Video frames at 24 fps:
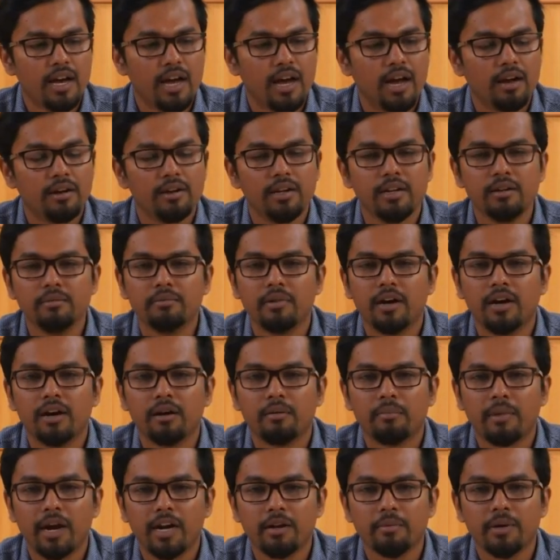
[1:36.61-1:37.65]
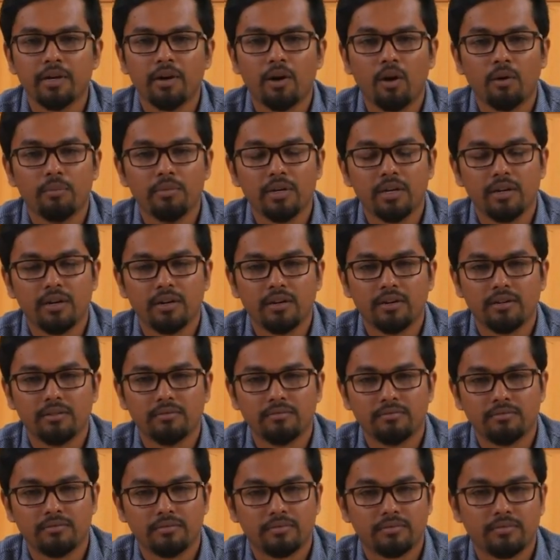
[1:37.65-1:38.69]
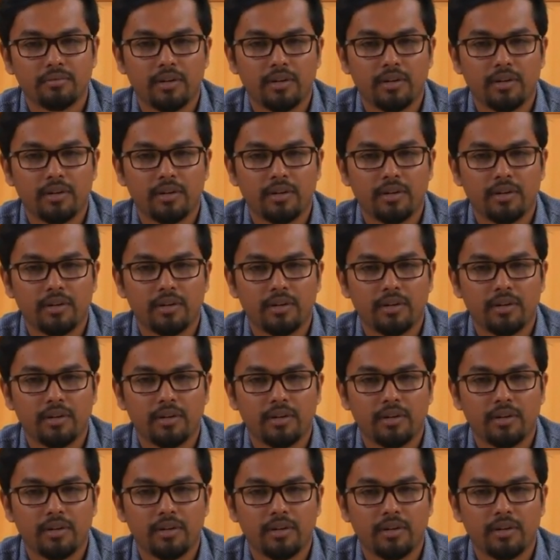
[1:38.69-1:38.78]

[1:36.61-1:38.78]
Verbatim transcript: and in might be um,